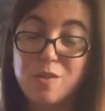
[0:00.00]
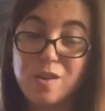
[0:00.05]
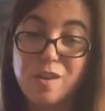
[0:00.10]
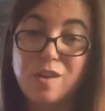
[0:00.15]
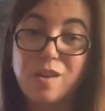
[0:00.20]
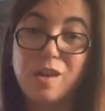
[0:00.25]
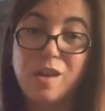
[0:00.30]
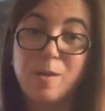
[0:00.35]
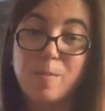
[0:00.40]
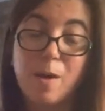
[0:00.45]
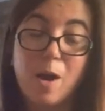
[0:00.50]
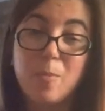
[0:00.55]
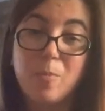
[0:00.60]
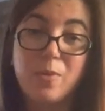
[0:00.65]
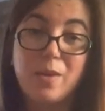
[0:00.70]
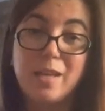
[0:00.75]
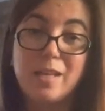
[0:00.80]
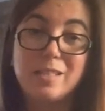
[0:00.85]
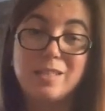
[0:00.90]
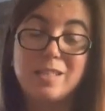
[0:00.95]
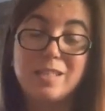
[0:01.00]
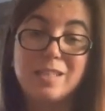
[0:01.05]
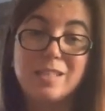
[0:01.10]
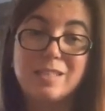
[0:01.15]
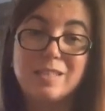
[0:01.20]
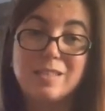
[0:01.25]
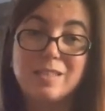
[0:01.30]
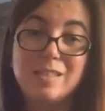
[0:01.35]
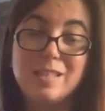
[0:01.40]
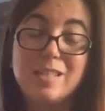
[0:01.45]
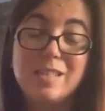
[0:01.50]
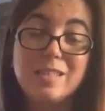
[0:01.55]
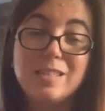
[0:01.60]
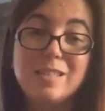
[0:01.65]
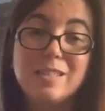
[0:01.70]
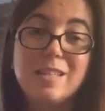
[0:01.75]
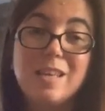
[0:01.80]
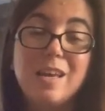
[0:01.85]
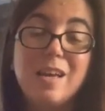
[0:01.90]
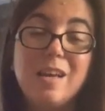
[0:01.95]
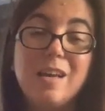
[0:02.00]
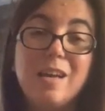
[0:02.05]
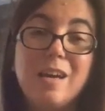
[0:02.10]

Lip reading: thinking about planting seeds.